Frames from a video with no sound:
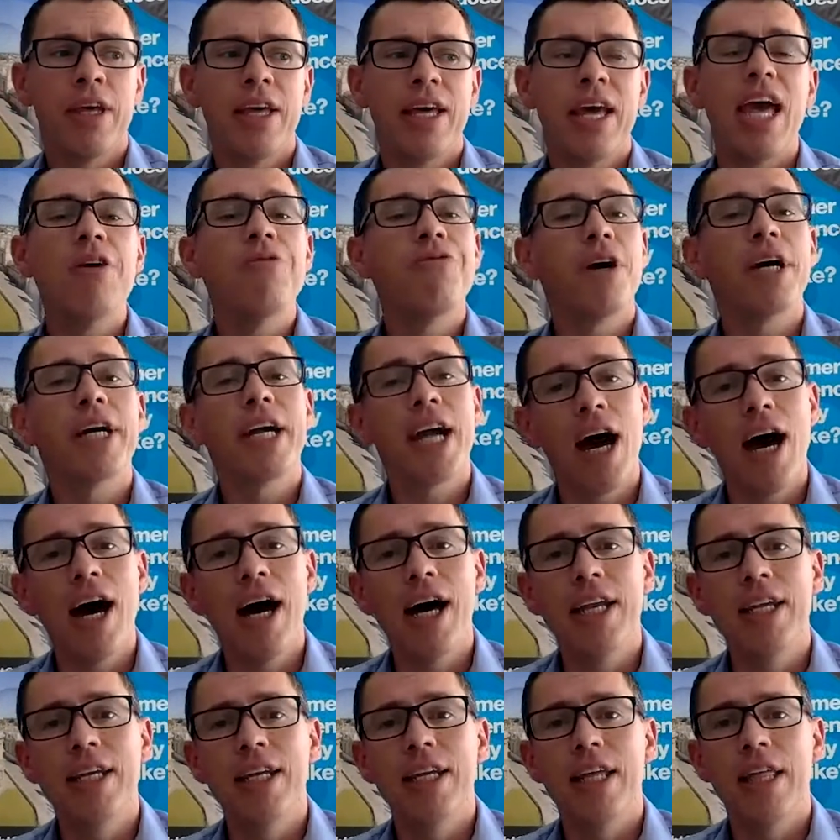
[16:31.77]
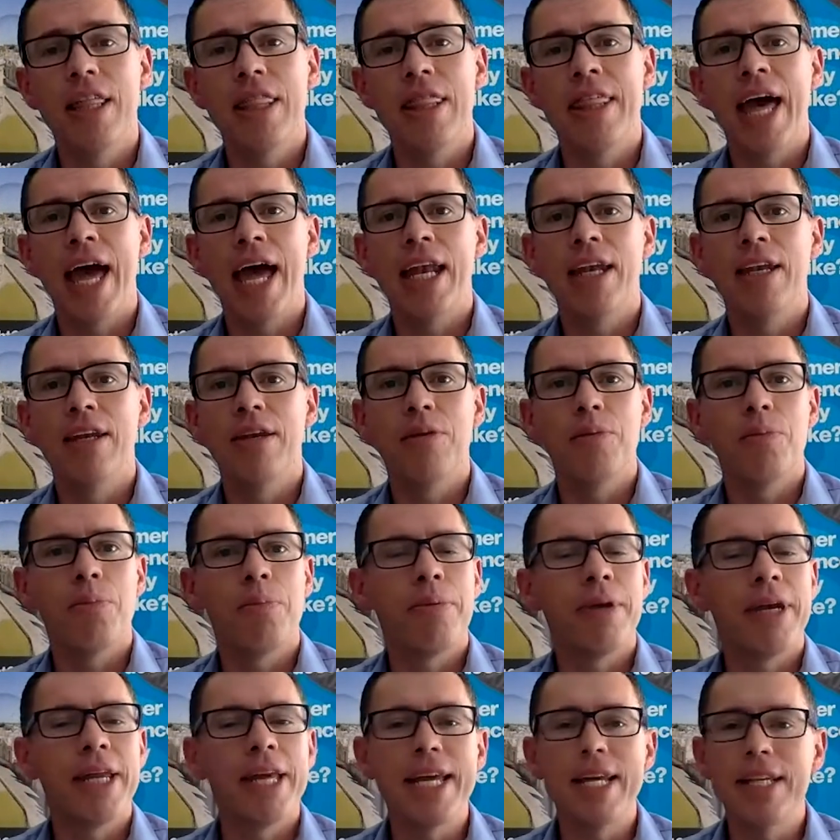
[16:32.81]
If I can't, then
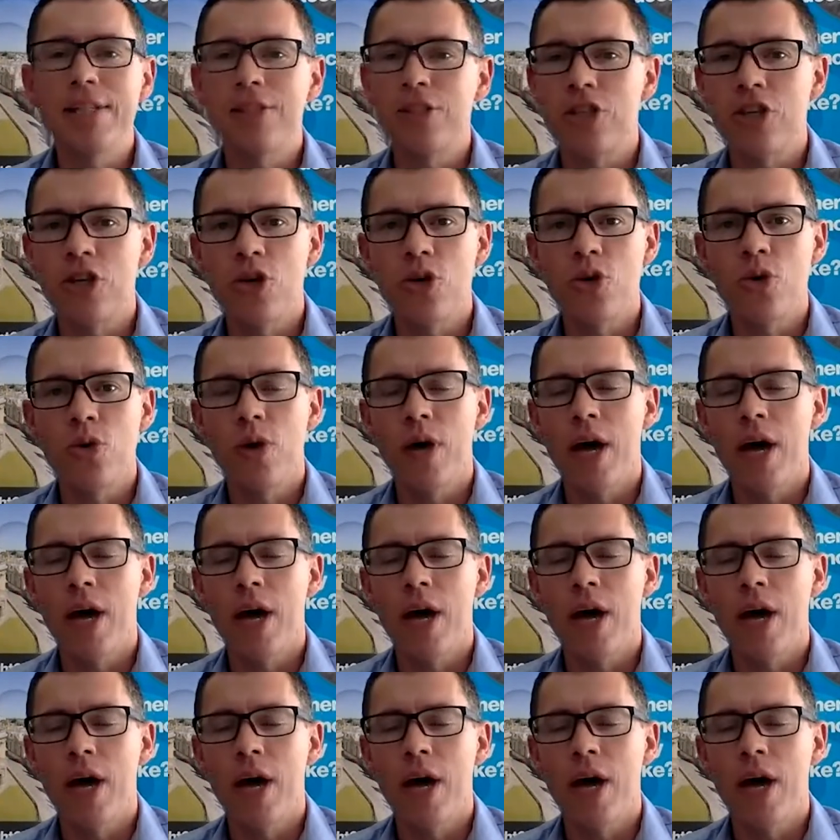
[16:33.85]
please do